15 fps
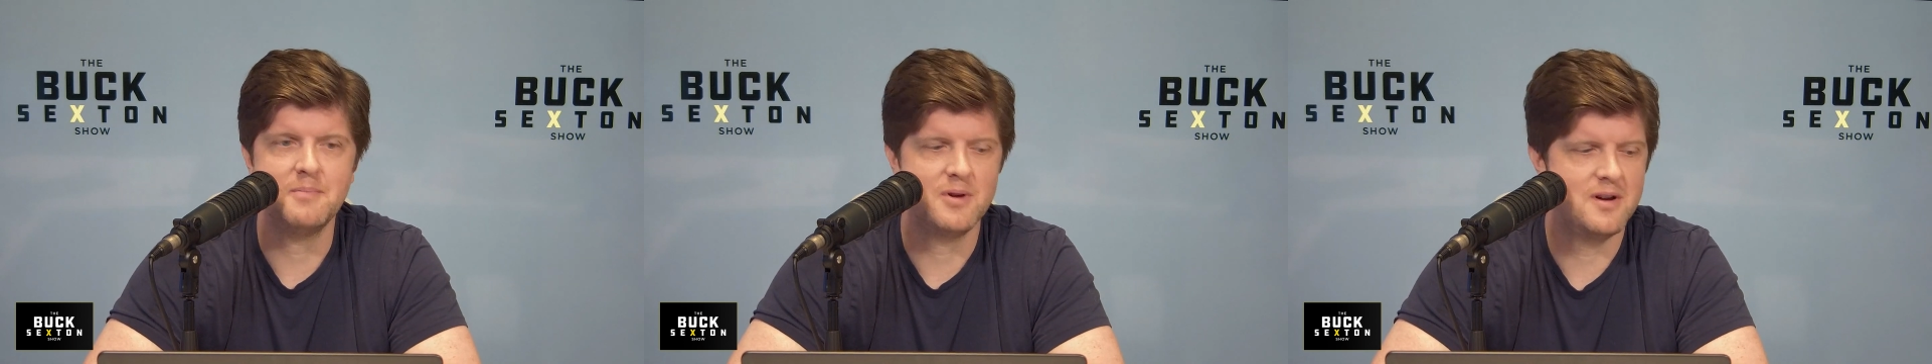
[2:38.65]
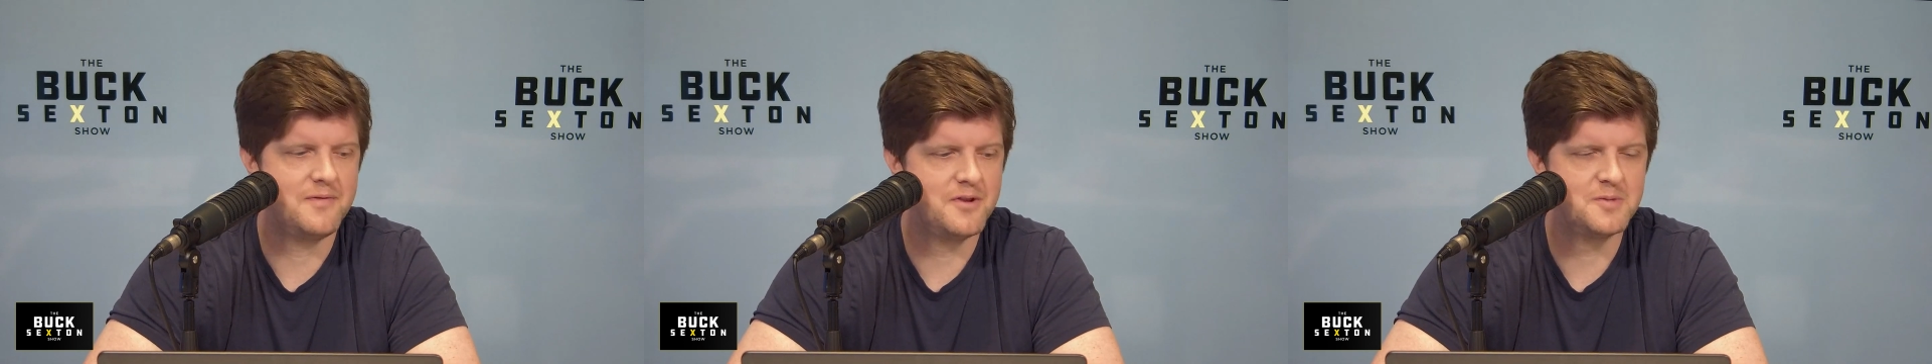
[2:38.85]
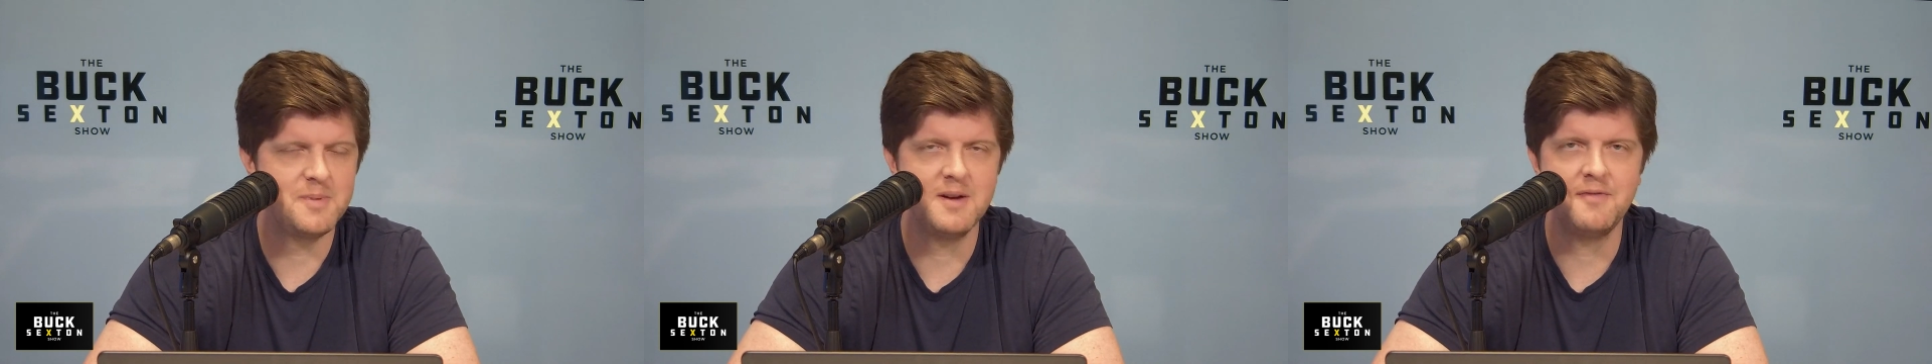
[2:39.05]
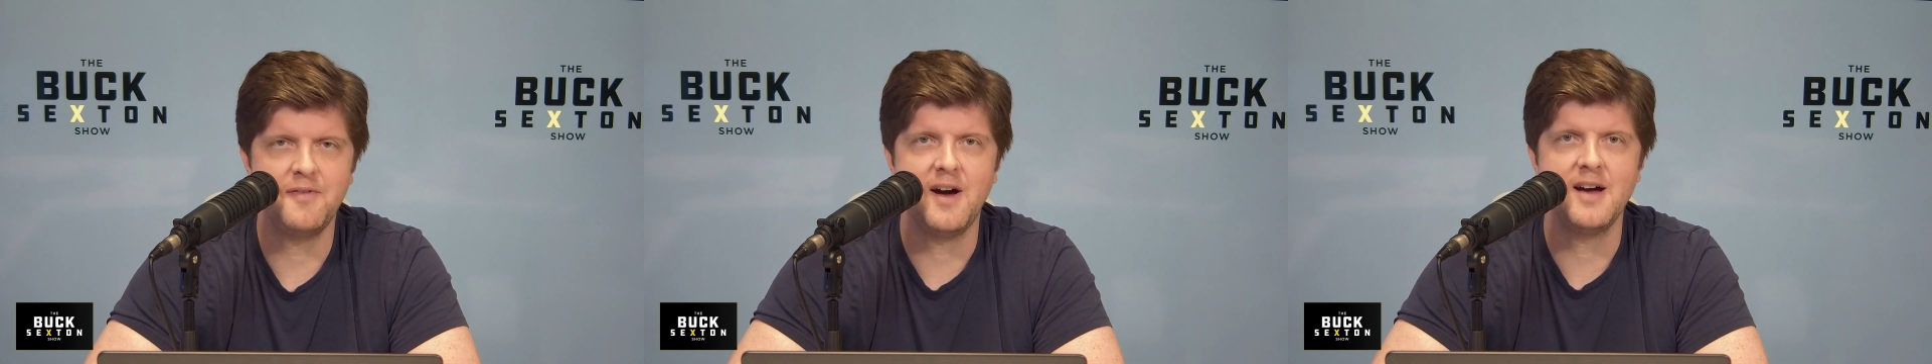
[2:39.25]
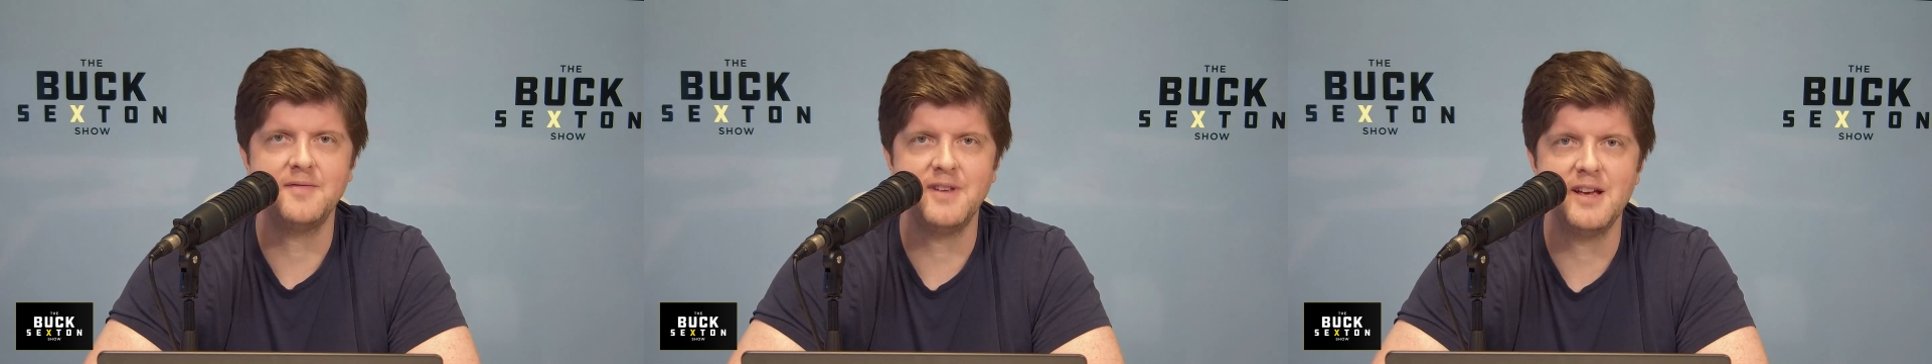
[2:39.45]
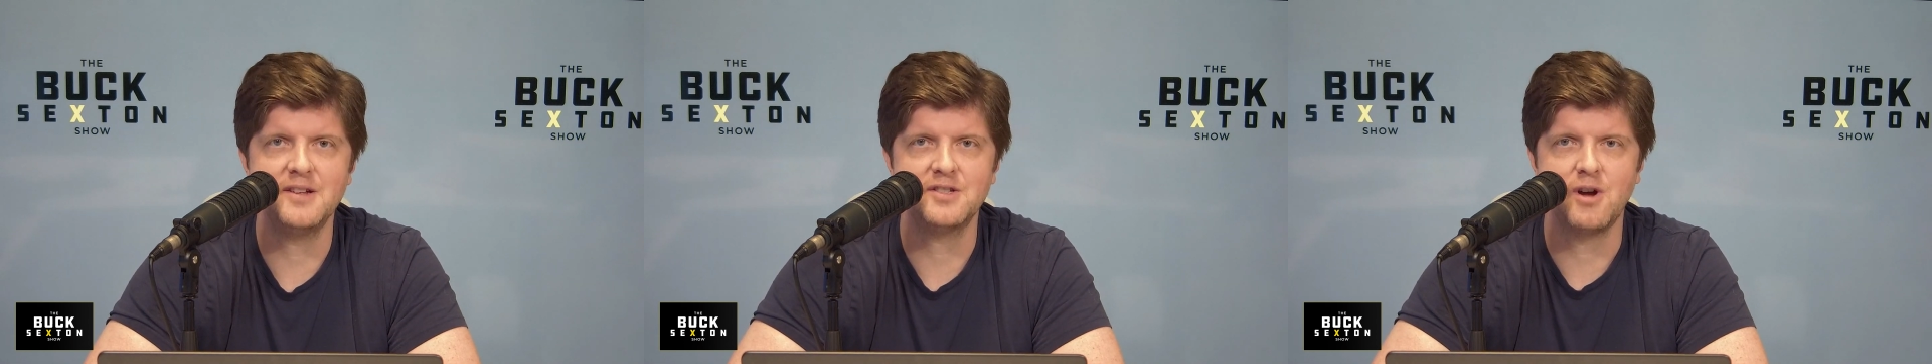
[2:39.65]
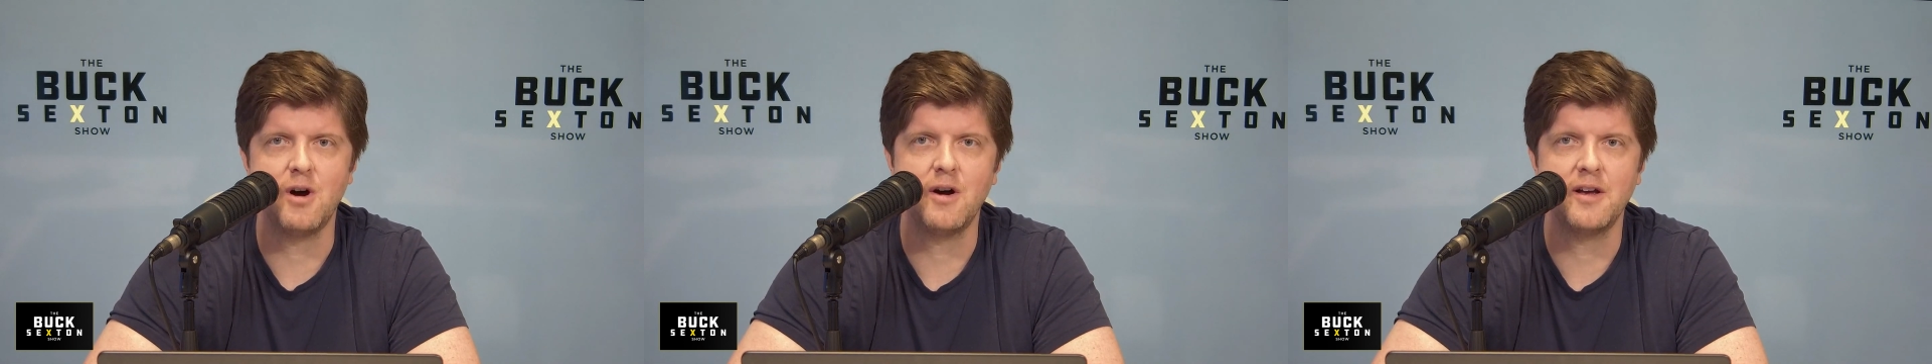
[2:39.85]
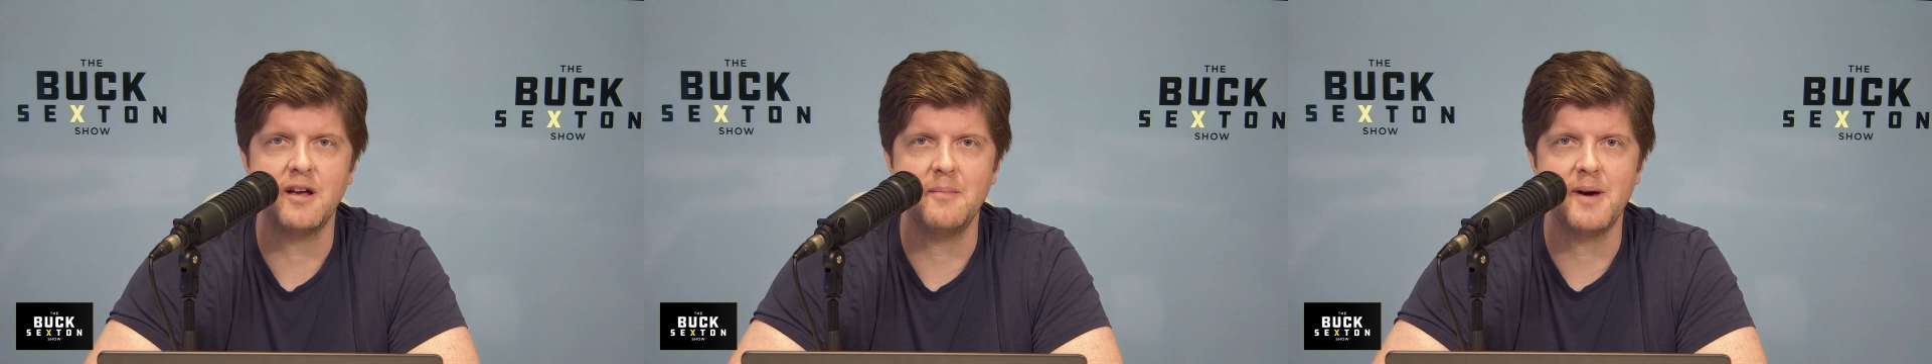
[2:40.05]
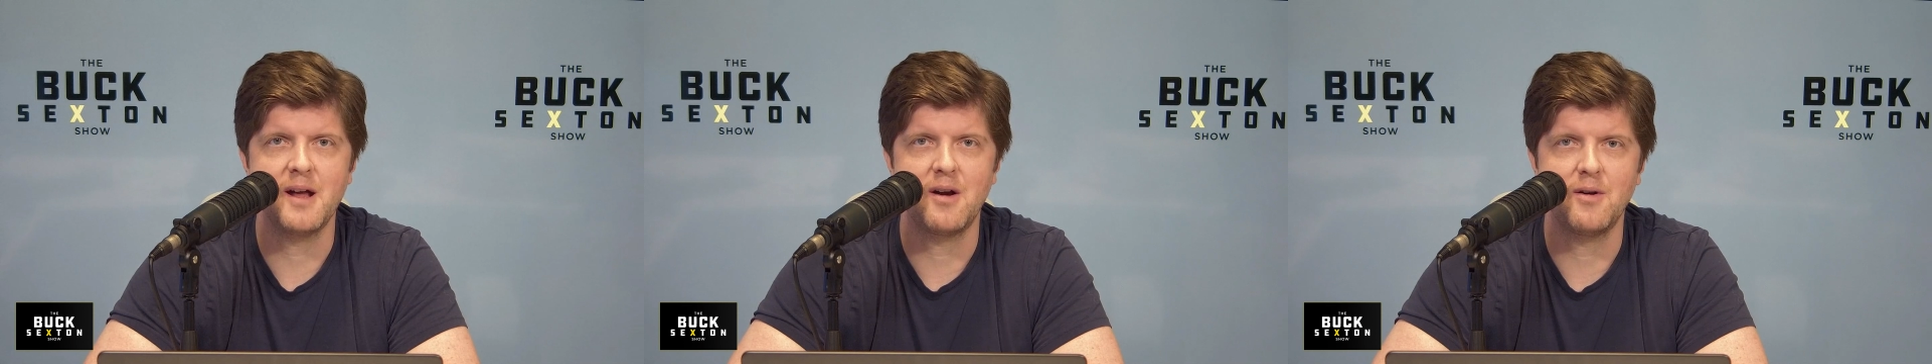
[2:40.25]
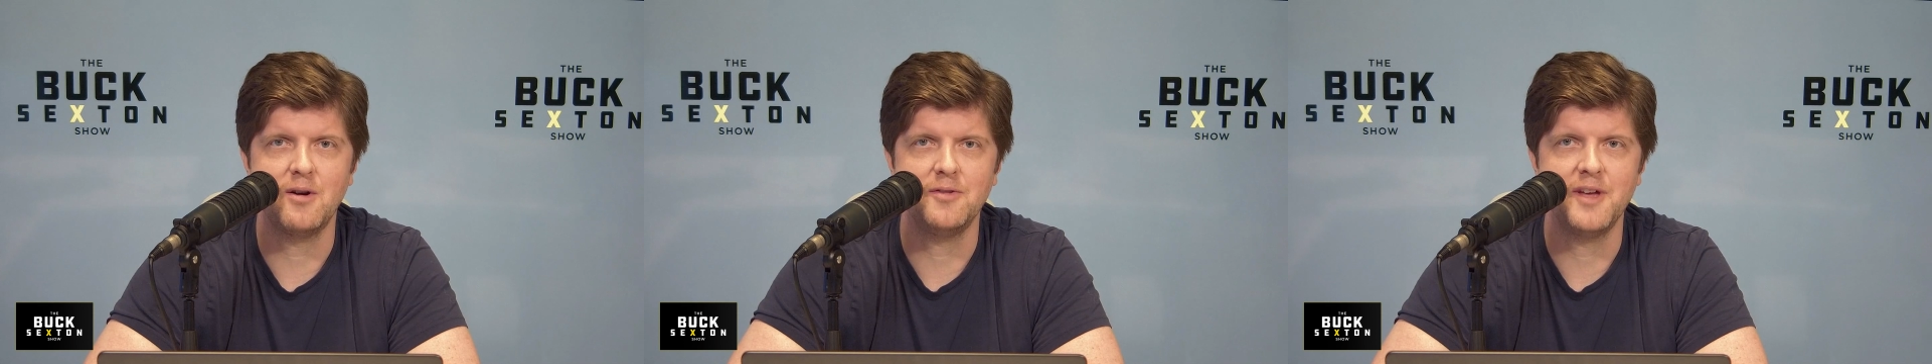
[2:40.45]
But if you spend 5 days talking about
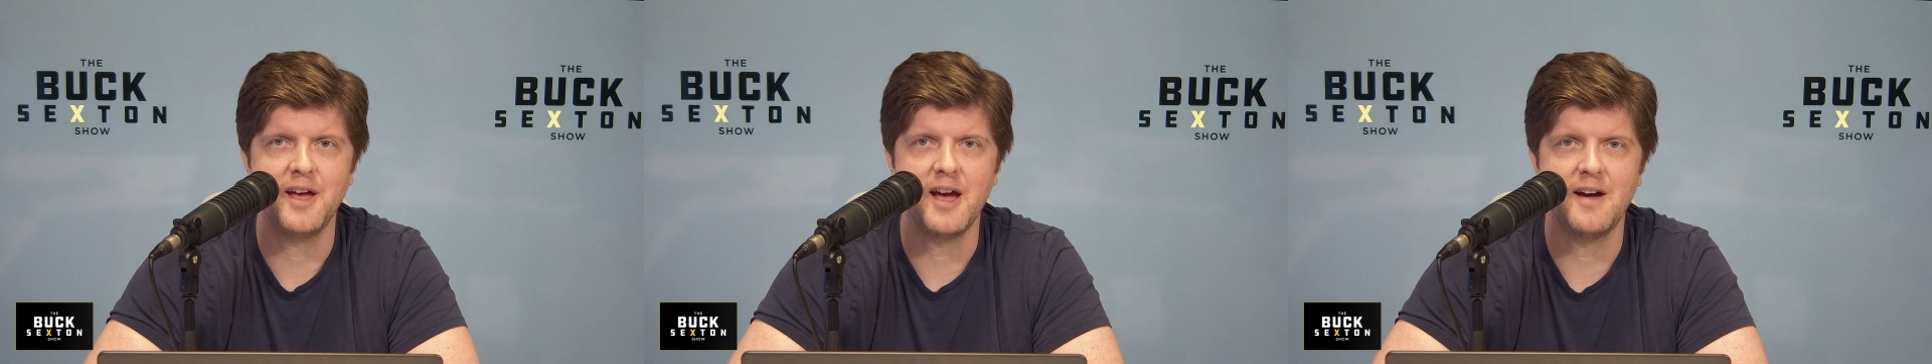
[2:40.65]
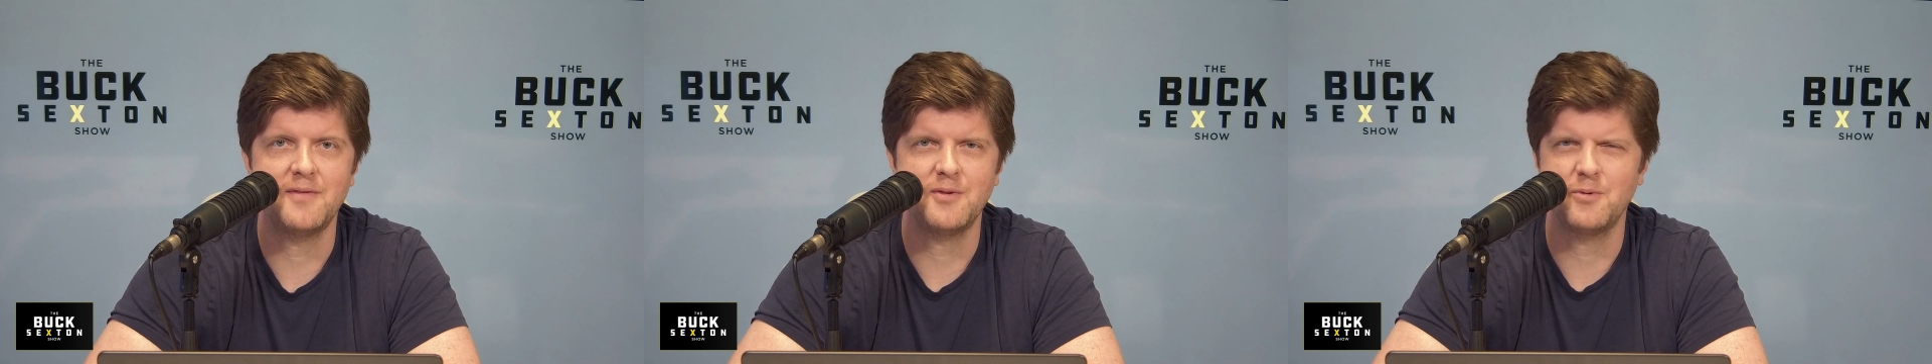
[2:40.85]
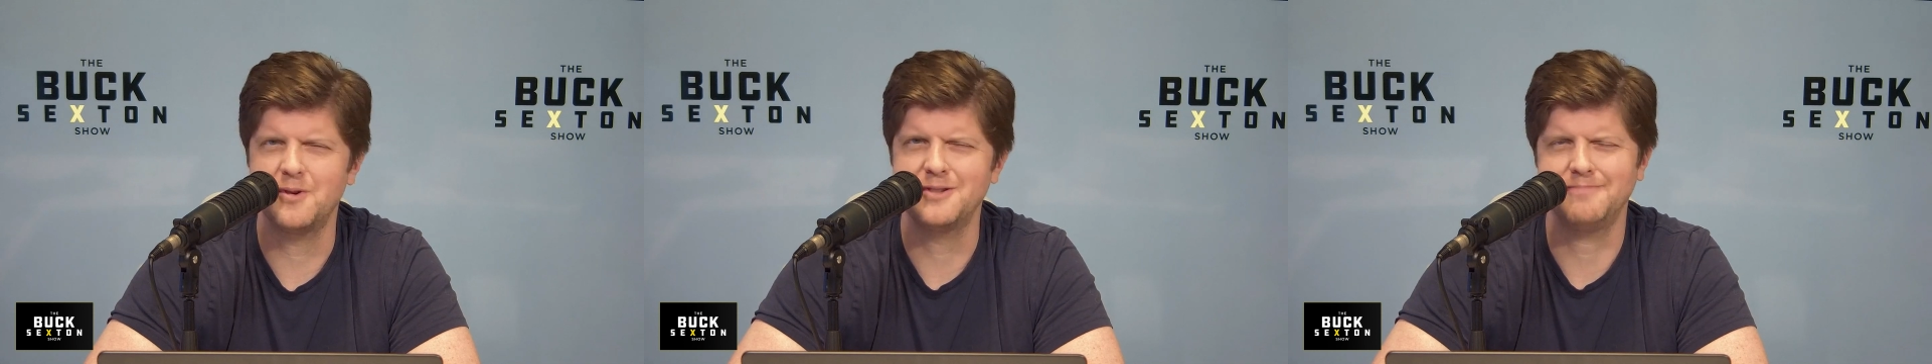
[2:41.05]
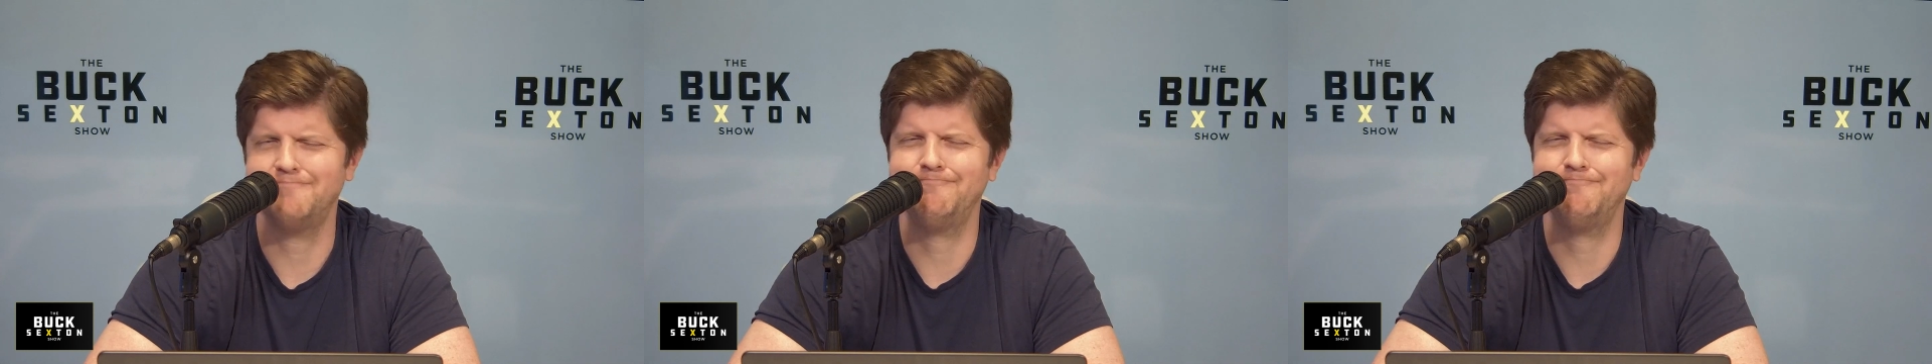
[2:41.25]
it all day afterwards,